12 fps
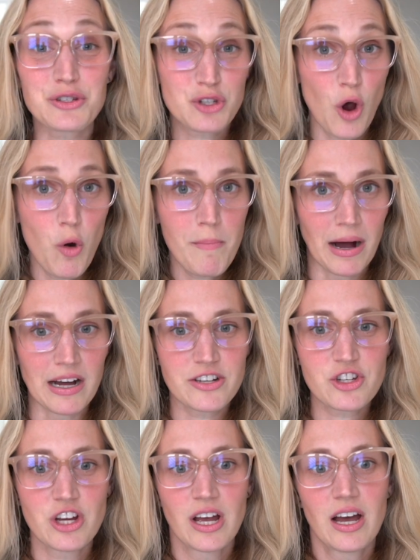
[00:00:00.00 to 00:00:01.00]
so
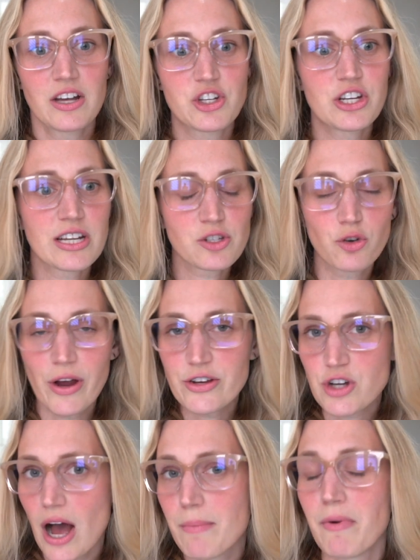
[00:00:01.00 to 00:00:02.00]
much. She does a great
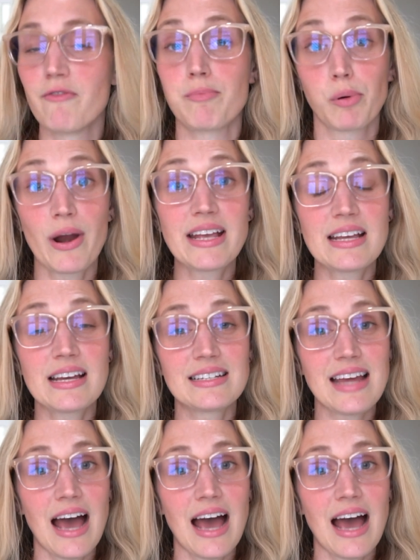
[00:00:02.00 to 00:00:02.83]
job of breaking it